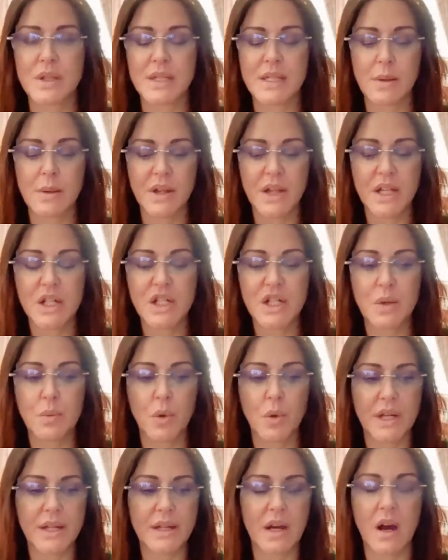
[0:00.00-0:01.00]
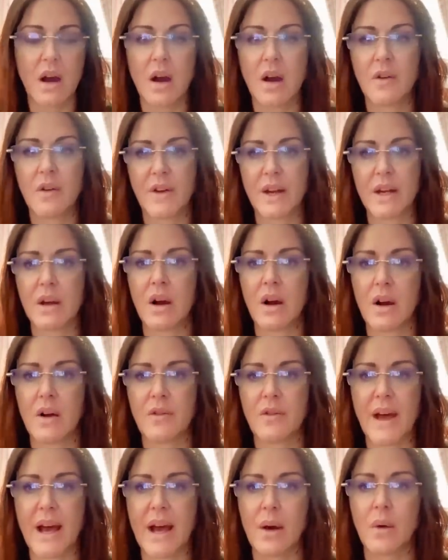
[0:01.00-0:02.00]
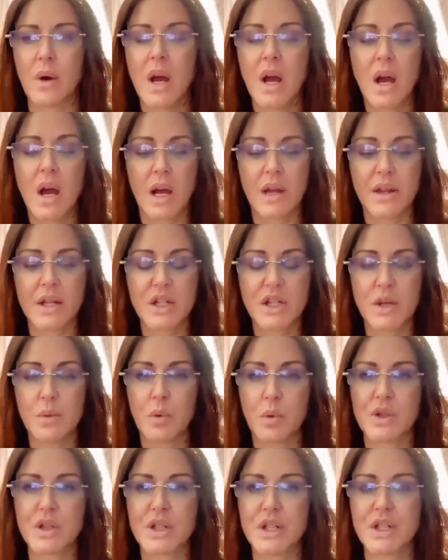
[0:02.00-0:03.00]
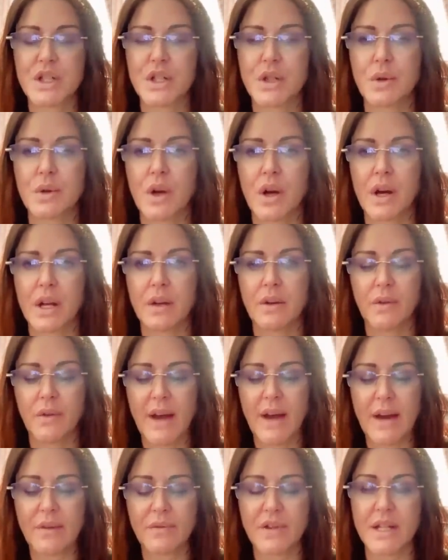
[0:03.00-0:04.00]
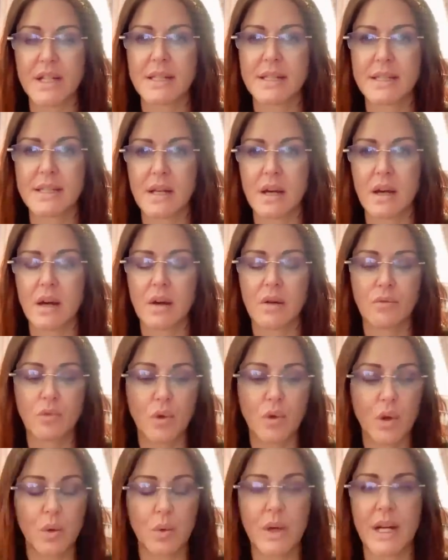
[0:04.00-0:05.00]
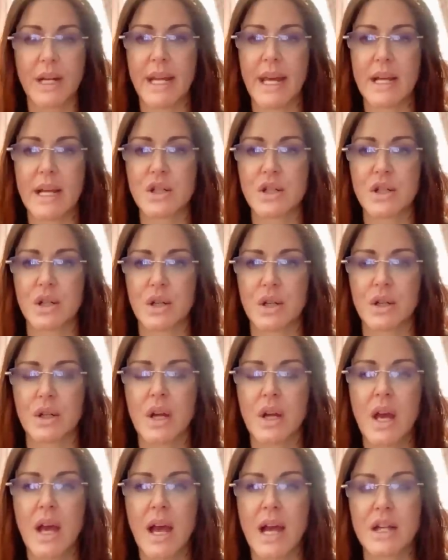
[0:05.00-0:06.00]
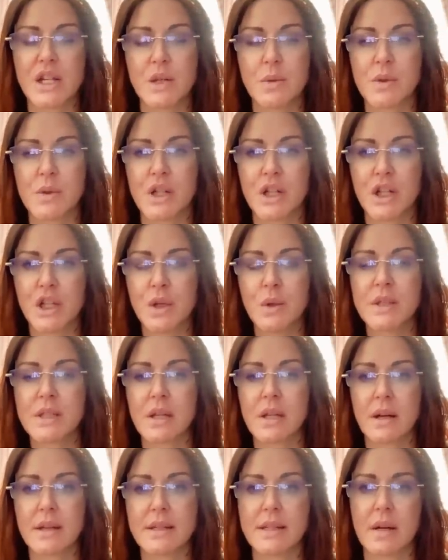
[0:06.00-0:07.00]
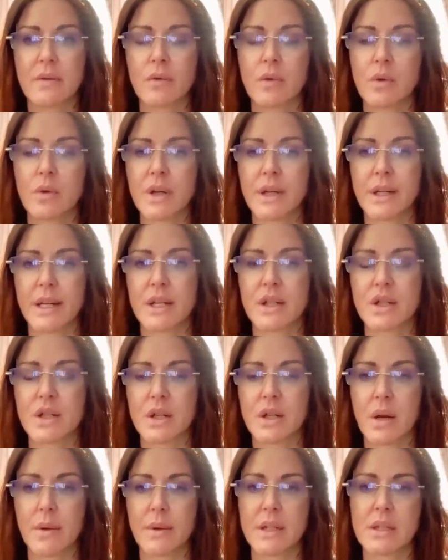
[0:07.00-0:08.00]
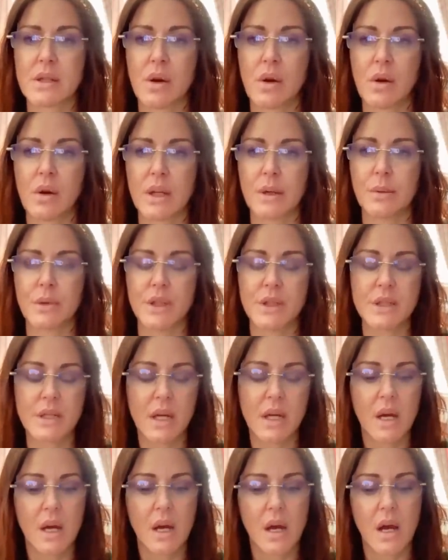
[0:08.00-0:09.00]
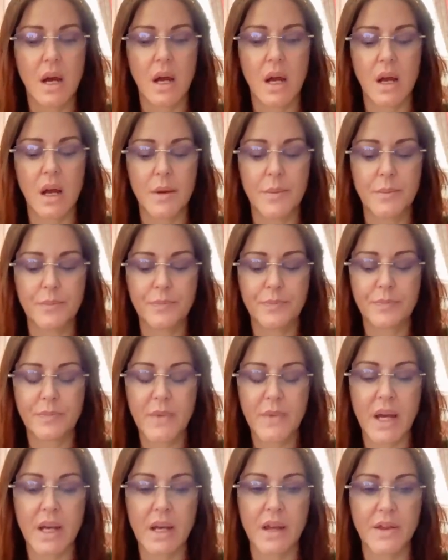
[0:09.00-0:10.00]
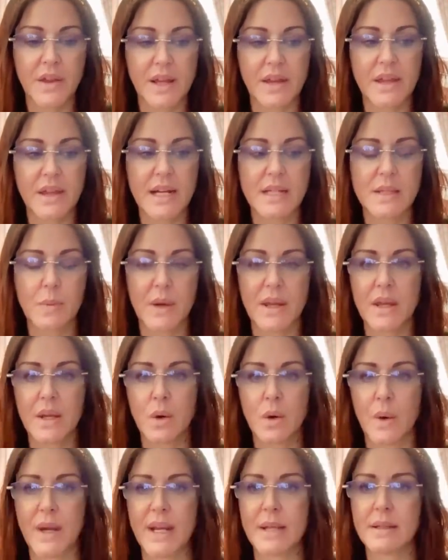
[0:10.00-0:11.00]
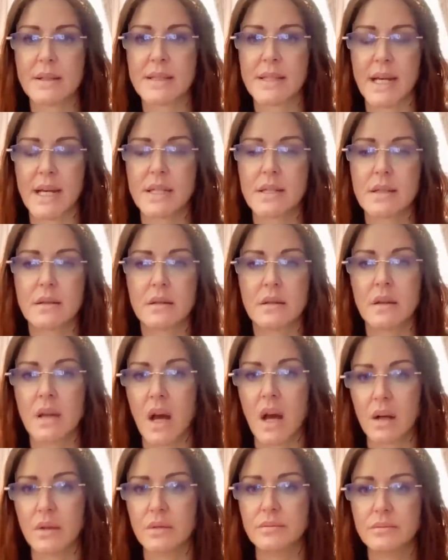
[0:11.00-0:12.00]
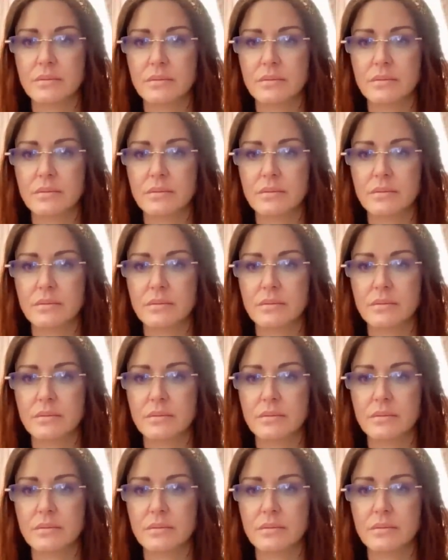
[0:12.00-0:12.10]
So I think she wanted the half in, half out. I think she wanted to kind of have this royal connection, and she was going to utilize that royal connection going to Hollywood. And I think that's when the Queen said no.